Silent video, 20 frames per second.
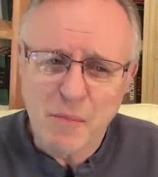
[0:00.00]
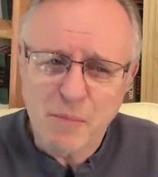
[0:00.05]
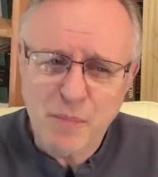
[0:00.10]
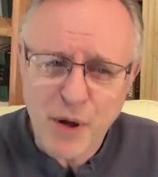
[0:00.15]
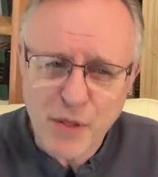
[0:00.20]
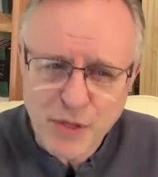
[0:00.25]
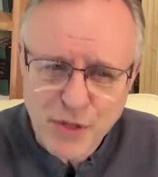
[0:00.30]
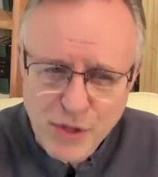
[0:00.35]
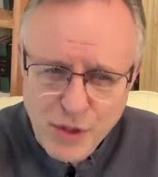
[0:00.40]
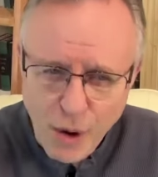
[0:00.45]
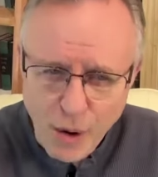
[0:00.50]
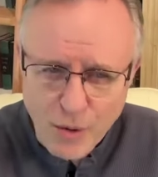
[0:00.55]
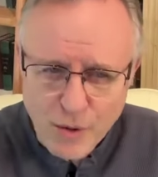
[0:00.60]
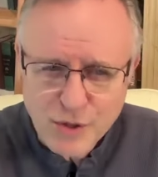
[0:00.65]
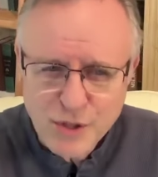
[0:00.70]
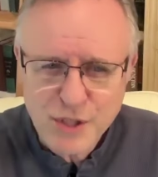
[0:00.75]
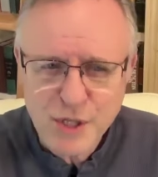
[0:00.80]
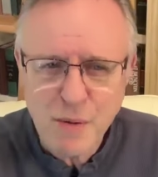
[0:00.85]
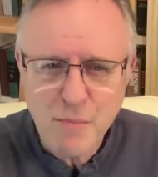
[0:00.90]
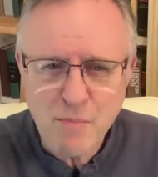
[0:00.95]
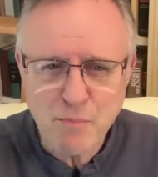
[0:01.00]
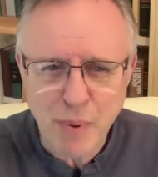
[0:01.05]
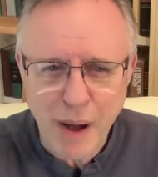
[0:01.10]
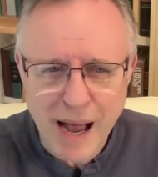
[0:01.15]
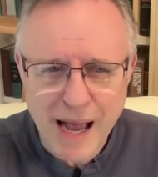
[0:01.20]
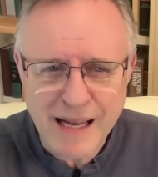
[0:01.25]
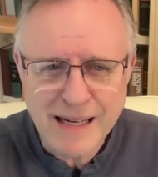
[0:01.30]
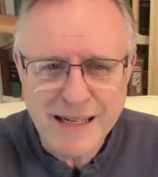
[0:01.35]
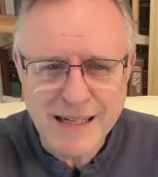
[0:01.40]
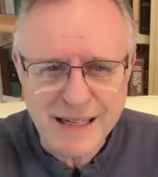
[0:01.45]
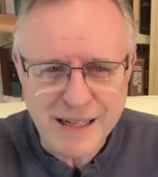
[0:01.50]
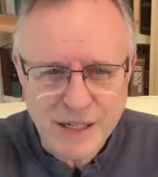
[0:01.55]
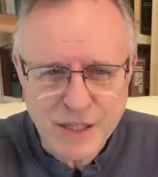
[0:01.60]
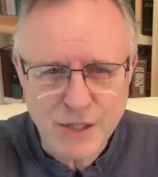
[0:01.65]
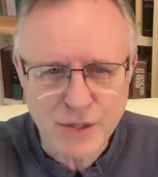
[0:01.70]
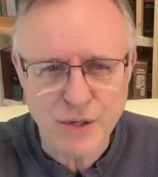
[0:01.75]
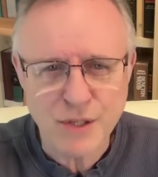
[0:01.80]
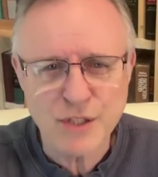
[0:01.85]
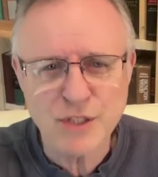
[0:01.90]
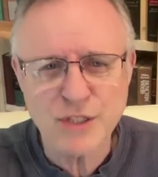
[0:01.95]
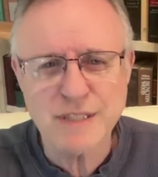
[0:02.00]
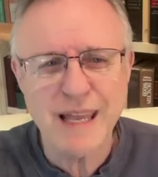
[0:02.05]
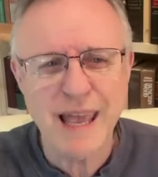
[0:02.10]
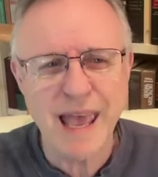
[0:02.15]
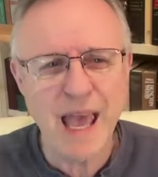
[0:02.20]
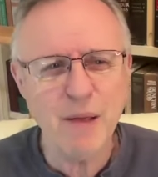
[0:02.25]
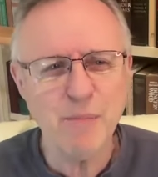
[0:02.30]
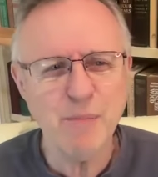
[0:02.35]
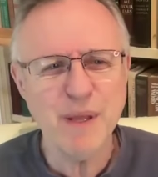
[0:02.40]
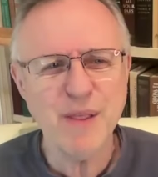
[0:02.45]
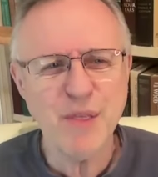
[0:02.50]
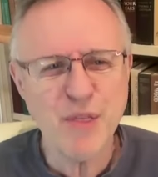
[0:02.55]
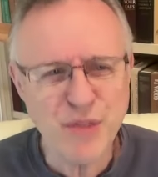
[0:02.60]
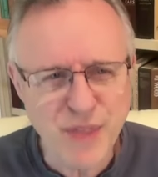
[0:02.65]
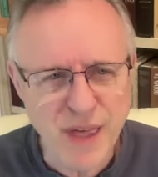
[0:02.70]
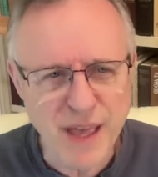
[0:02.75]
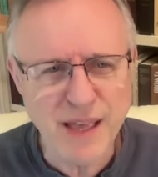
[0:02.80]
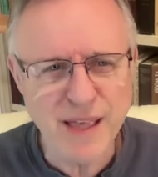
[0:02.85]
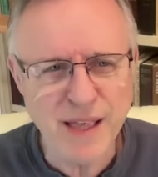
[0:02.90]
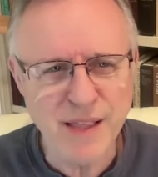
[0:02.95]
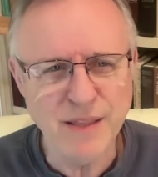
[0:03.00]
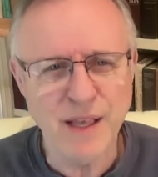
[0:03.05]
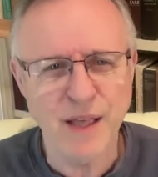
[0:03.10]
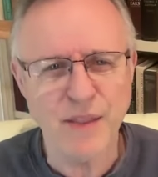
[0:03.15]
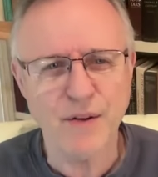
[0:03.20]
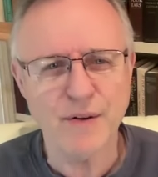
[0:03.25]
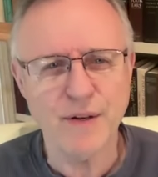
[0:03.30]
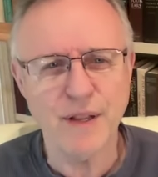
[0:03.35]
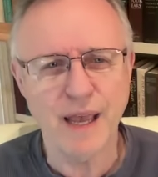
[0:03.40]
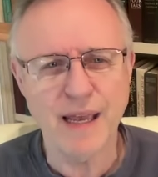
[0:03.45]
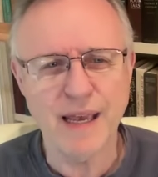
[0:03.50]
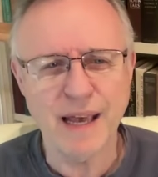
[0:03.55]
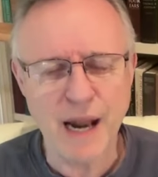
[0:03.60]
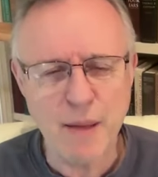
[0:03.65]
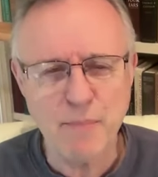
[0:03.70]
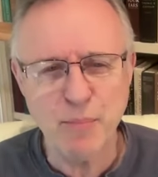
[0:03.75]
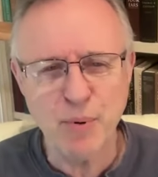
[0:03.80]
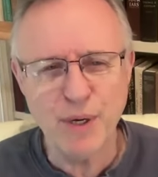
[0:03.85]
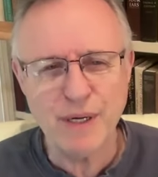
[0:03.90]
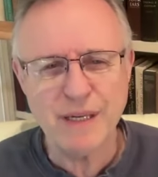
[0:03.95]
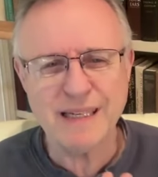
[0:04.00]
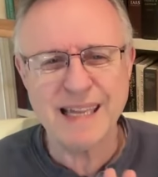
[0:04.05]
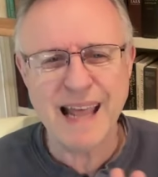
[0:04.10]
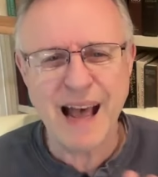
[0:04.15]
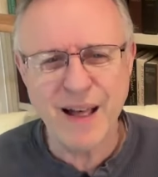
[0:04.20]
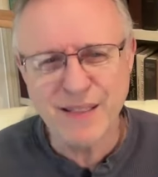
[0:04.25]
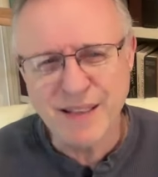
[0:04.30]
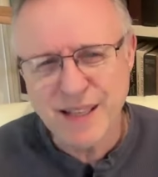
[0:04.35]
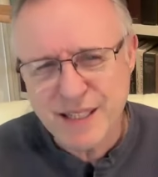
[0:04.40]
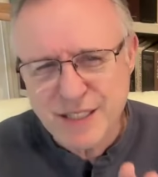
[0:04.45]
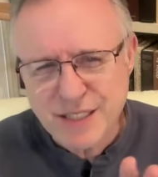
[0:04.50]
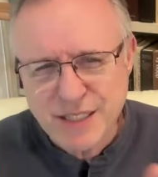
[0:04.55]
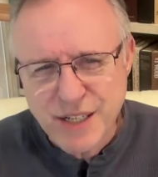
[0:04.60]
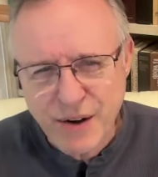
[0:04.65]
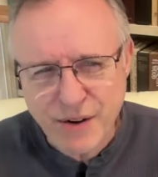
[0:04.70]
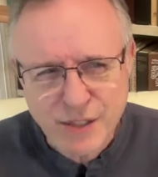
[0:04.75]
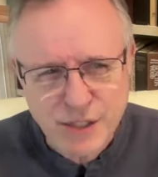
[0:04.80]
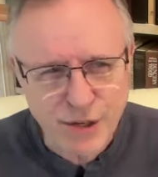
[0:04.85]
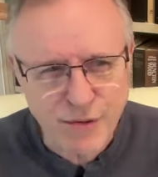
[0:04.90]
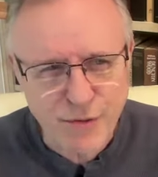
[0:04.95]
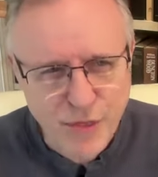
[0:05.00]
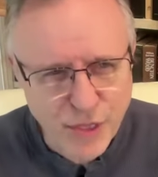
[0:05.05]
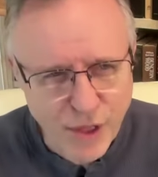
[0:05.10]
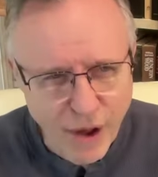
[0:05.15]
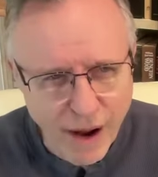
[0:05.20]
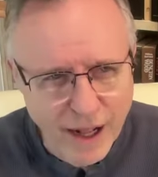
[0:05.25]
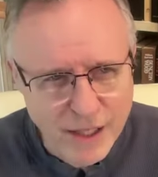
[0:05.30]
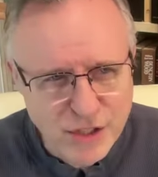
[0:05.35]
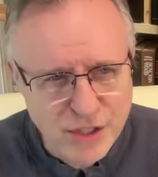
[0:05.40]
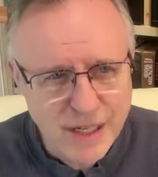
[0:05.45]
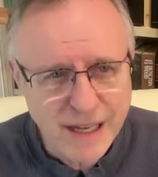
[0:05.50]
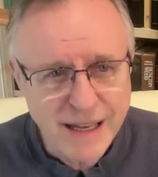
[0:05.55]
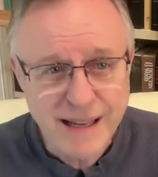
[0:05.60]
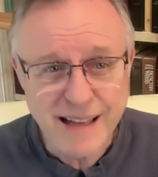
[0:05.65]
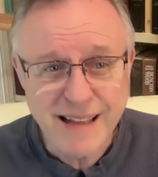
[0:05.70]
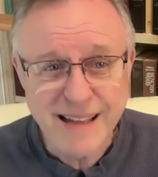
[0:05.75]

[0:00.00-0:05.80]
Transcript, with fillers: But those combined interests had me thinking the other day, and I put down this series of thoughts